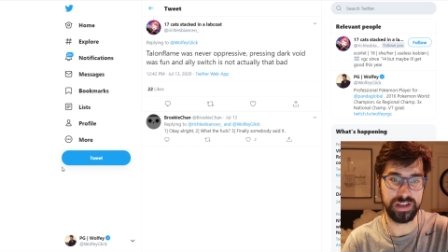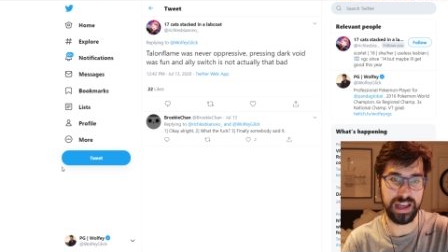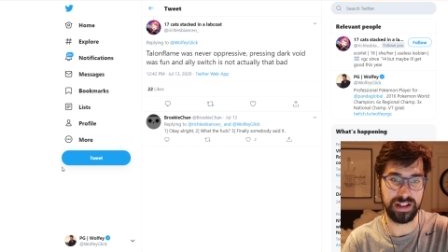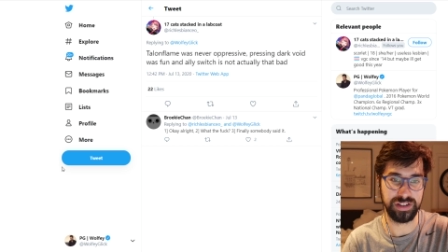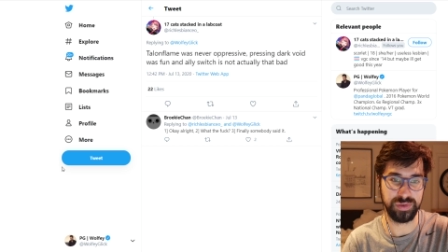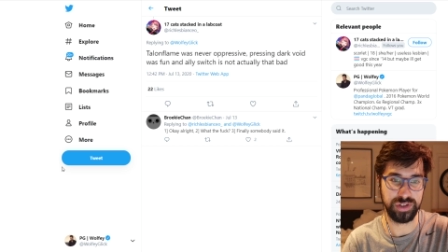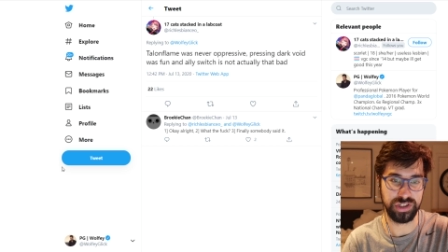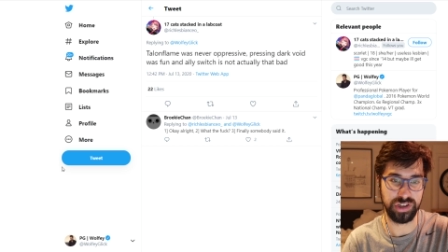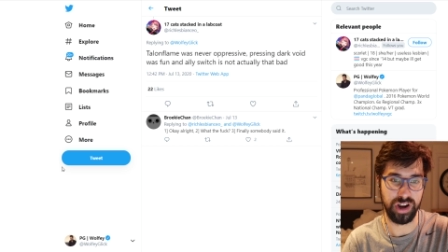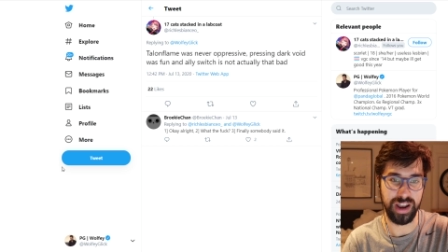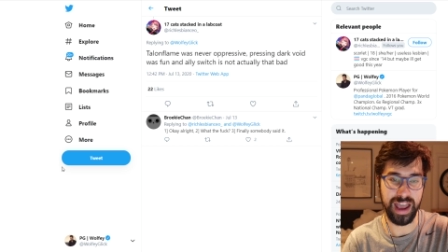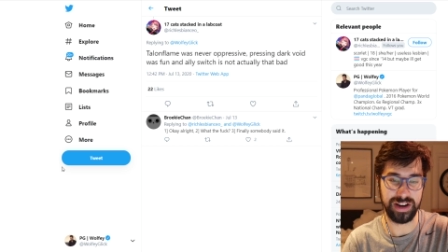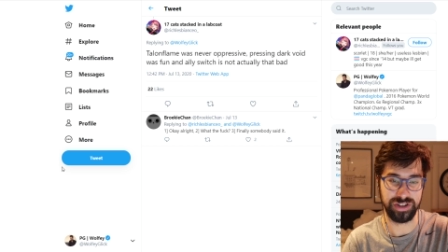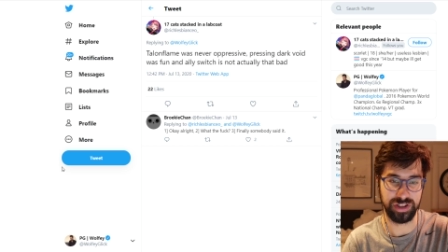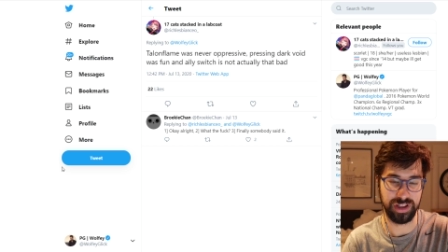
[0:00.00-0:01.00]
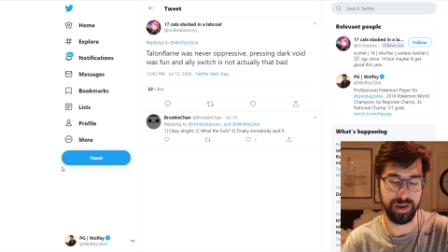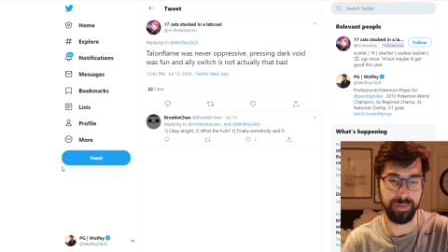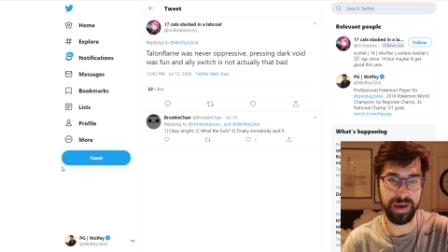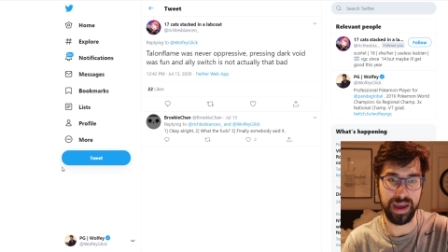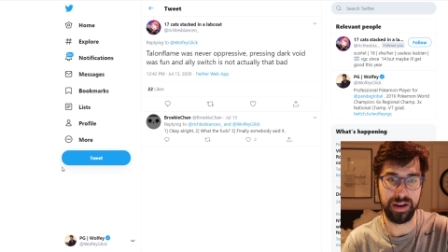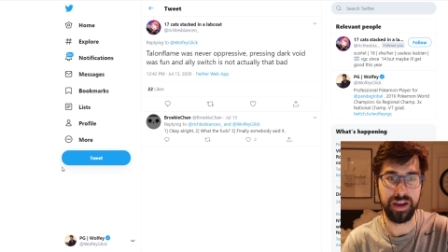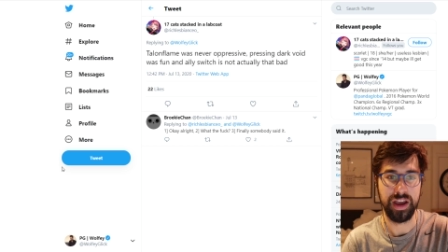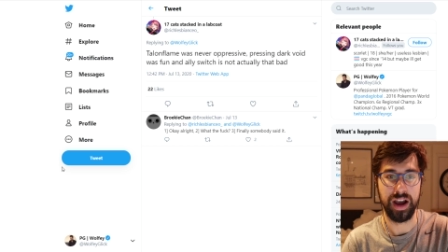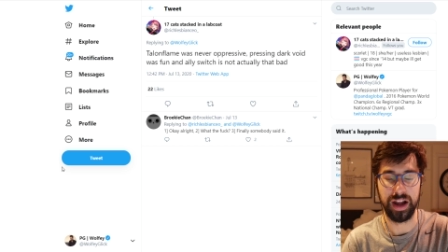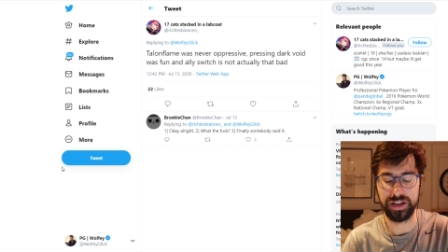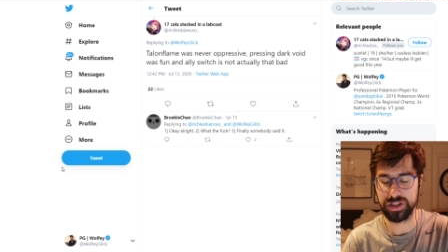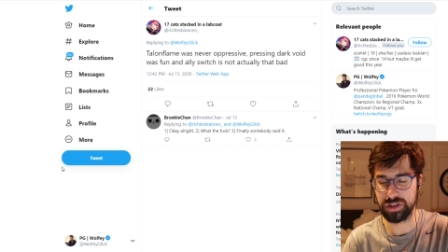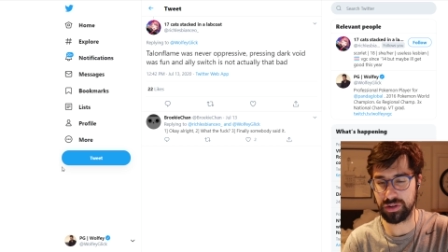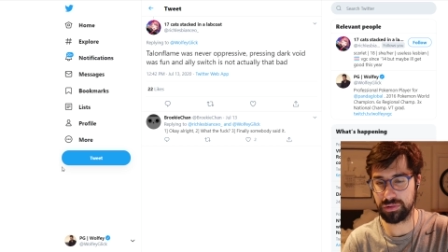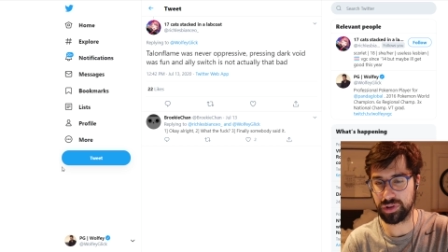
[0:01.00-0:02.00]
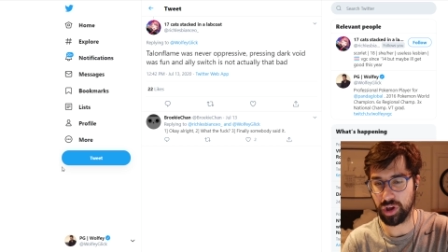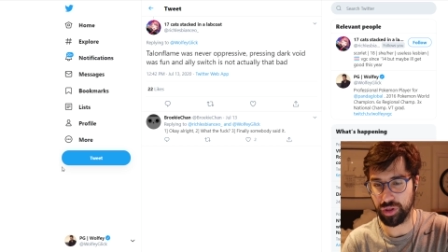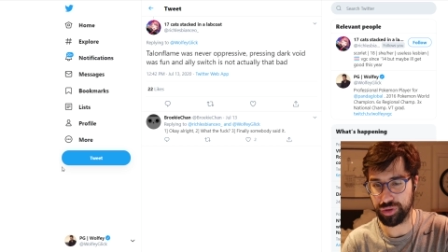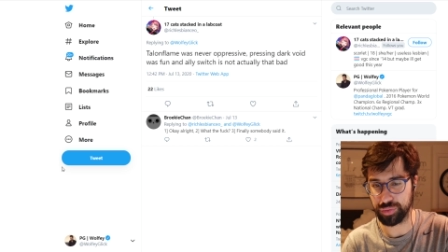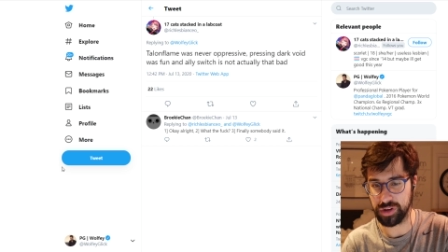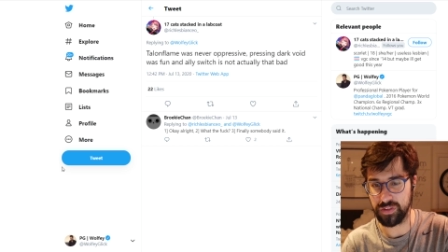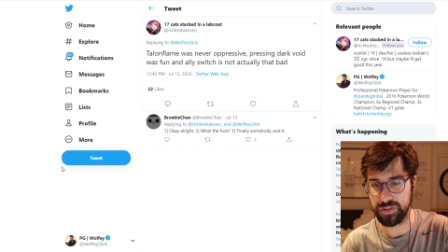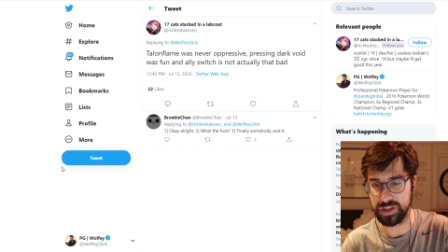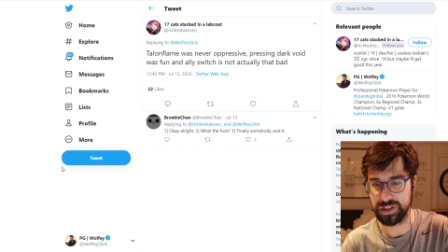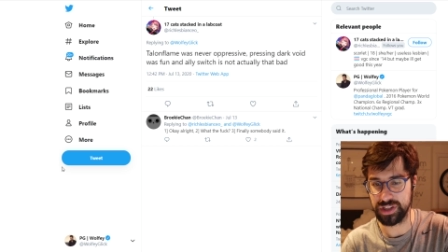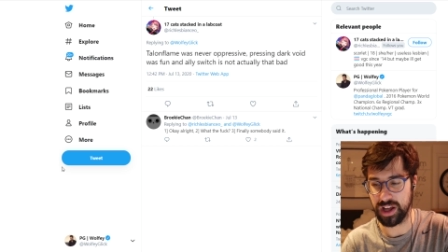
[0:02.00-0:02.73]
Dallas, which is not actually that bad. I disagree with all three of these.